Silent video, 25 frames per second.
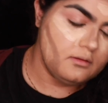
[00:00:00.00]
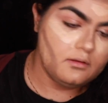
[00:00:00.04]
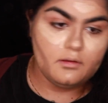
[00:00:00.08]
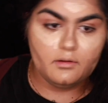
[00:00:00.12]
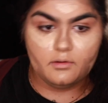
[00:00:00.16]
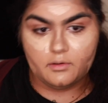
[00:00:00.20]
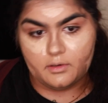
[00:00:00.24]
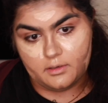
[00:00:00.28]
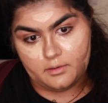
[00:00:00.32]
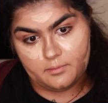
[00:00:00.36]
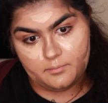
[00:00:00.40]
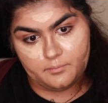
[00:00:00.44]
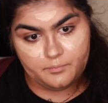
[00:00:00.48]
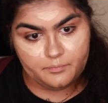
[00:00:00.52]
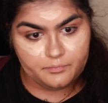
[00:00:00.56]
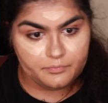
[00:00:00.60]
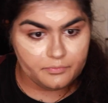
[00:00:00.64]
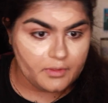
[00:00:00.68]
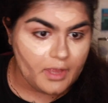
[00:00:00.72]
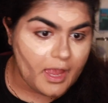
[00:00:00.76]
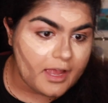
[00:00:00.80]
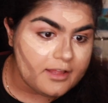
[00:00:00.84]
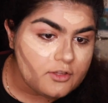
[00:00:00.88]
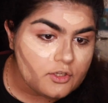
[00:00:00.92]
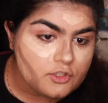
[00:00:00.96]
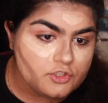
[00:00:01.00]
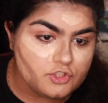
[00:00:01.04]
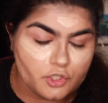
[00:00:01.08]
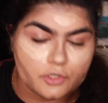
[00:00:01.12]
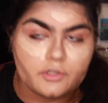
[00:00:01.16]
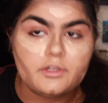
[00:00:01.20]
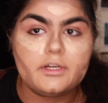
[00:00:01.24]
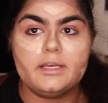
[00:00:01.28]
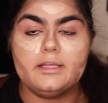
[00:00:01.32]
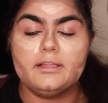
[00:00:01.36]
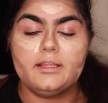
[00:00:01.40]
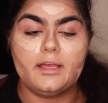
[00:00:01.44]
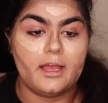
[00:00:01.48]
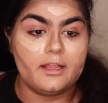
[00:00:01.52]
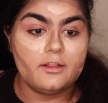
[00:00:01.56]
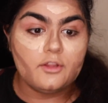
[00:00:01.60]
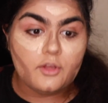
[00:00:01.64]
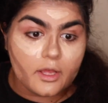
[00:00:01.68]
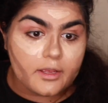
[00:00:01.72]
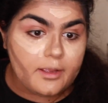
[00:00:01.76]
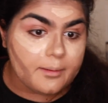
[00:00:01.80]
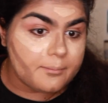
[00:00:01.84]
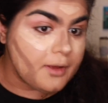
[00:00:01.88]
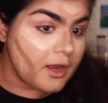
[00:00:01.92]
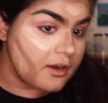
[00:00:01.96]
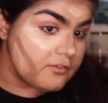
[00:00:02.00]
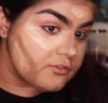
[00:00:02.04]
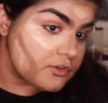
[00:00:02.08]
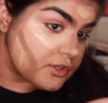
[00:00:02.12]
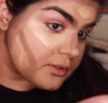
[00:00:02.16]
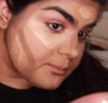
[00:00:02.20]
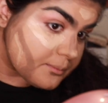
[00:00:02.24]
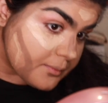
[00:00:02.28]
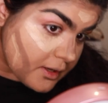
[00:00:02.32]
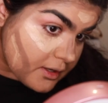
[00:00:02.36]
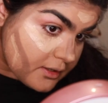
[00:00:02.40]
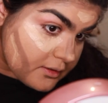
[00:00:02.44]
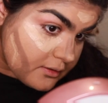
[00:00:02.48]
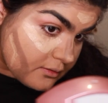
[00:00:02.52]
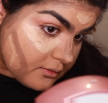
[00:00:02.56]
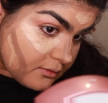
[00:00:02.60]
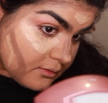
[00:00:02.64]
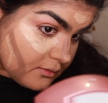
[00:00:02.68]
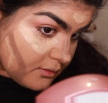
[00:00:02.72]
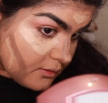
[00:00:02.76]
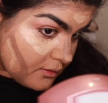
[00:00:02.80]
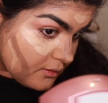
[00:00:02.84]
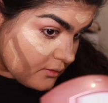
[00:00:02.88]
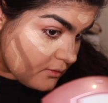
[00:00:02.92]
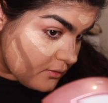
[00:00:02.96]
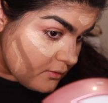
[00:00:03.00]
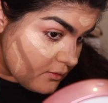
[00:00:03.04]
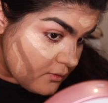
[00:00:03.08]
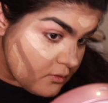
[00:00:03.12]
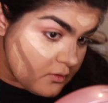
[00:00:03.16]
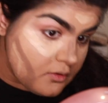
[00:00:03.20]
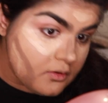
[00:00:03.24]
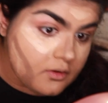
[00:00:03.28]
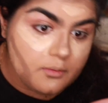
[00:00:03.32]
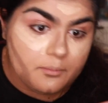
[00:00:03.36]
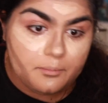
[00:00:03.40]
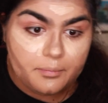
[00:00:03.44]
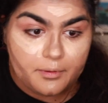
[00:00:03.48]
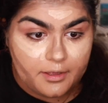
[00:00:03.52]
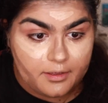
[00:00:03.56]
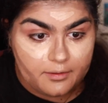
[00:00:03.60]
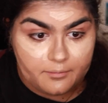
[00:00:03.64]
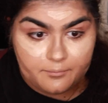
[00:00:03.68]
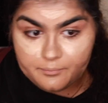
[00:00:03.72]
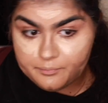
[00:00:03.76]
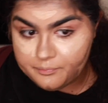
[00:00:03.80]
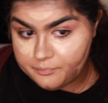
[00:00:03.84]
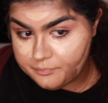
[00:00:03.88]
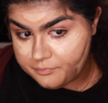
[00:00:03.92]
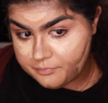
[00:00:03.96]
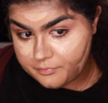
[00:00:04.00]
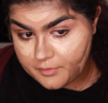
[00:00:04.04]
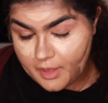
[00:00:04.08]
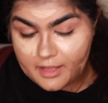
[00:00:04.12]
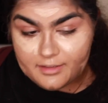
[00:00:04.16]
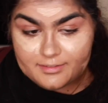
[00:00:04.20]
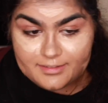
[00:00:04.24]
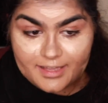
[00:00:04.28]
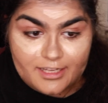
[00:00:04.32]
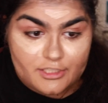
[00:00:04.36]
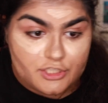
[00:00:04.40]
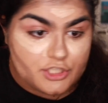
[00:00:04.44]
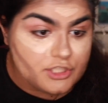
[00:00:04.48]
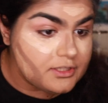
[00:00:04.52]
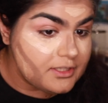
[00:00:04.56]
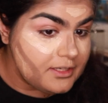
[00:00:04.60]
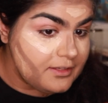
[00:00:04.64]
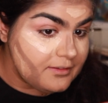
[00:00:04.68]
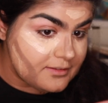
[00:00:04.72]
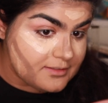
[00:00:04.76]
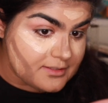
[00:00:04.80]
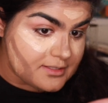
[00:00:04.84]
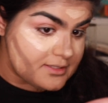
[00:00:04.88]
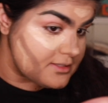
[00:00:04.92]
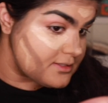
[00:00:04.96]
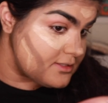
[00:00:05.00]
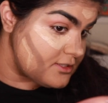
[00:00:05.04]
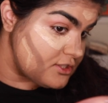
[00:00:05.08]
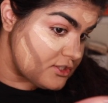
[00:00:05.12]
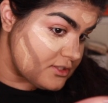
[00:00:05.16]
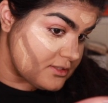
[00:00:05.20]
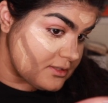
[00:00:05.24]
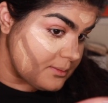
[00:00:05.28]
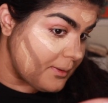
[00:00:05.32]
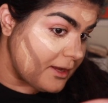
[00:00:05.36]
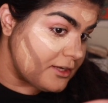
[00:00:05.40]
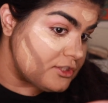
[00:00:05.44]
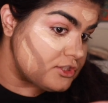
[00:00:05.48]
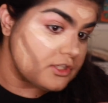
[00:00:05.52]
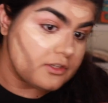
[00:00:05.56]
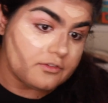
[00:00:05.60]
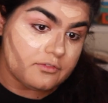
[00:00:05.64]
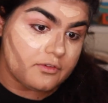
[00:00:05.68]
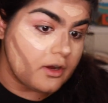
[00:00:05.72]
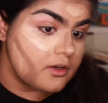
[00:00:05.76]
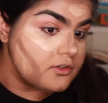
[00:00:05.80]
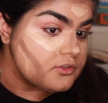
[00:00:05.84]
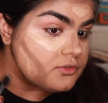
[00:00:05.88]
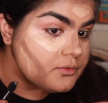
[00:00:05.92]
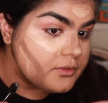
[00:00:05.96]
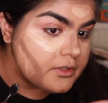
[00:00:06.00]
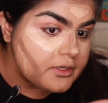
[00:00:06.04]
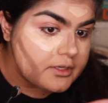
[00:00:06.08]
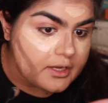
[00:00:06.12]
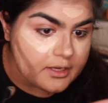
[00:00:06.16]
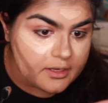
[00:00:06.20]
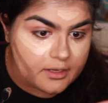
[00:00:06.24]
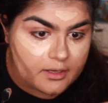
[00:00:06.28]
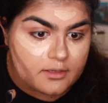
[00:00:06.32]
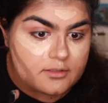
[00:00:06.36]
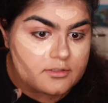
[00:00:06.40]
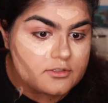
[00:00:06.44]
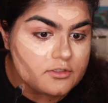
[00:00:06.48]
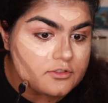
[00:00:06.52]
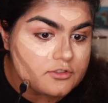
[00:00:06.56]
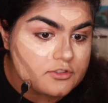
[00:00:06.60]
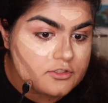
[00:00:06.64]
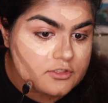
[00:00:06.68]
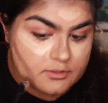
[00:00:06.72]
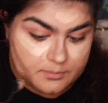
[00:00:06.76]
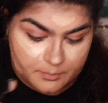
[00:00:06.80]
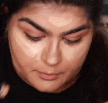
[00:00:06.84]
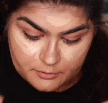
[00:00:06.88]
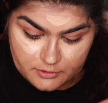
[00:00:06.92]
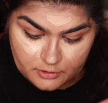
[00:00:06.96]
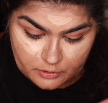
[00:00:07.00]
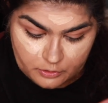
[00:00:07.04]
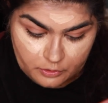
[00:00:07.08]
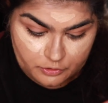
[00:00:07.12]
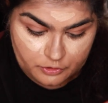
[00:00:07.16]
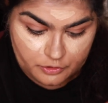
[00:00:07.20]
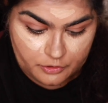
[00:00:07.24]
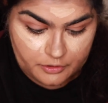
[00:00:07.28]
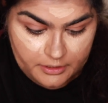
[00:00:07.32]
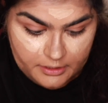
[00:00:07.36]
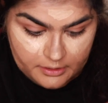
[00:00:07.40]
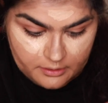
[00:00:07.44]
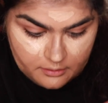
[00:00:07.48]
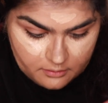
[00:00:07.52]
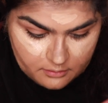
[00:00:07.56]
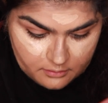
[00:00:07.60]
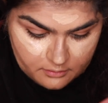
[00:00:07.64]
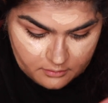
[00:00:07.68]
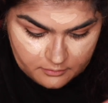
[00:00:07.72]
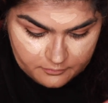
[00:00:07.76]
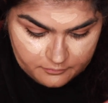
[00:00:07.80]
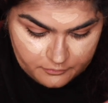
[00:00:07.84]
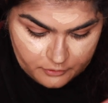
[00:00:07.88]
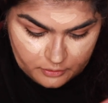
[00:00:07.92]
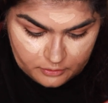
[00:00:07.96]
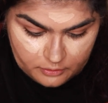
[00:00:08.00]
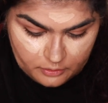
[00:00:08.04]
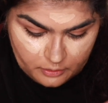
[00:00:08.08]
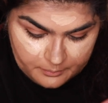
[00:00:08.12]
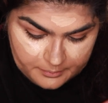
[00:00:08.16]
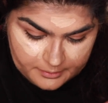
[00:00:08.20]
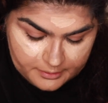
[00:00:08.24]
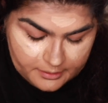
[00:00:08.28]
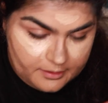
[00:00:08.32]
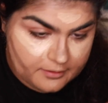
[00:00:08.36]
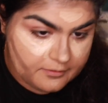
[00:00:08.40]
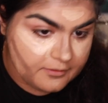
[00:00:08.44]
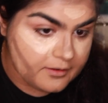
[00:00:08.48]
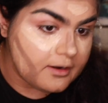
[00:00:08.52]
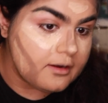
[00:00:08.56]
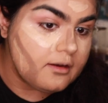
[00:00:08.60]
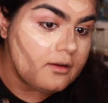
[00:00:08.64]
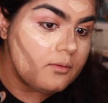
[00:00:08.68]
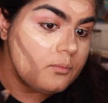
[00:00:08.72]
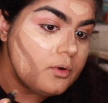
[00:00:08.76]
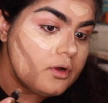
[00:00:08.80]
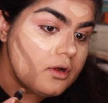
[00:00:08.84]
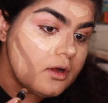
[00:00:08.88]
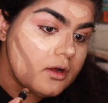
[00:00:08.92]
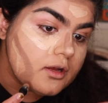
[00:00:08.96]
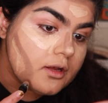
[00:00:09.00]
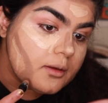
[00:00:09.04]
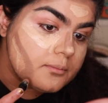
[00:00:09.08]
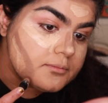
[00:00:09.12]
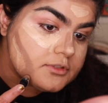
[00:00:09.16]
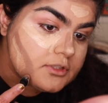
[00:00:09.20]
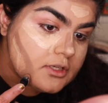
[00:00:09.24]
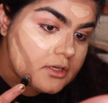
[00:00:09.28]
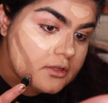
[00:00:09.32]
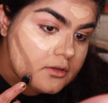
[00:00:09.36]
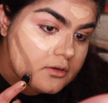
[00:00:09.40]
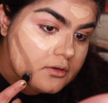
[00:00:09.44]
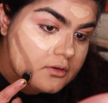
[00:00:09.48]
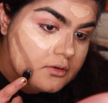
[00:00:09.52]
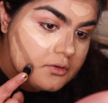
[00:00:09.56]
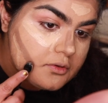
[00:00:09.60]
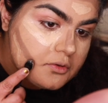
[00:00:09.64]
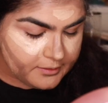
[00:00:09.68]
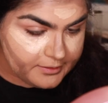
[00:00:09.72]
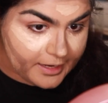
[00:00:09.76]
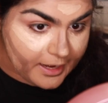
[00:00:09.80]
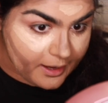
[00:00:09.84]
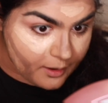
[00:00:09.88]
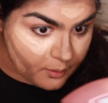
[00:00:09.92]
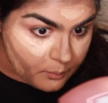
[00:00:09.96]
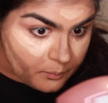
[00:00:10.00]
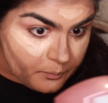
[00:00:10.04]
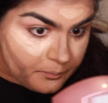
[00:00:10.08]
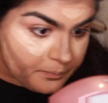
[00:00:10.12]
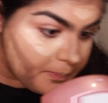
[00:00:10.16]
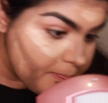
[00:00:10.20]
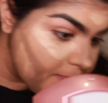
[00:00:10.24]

Okay. I look dirty, like I look like I'm covered in mud, but allegedly this is just the magic of contouring, I guess. You're just supposed to look dirty for a little bit and then it will all come together. Now,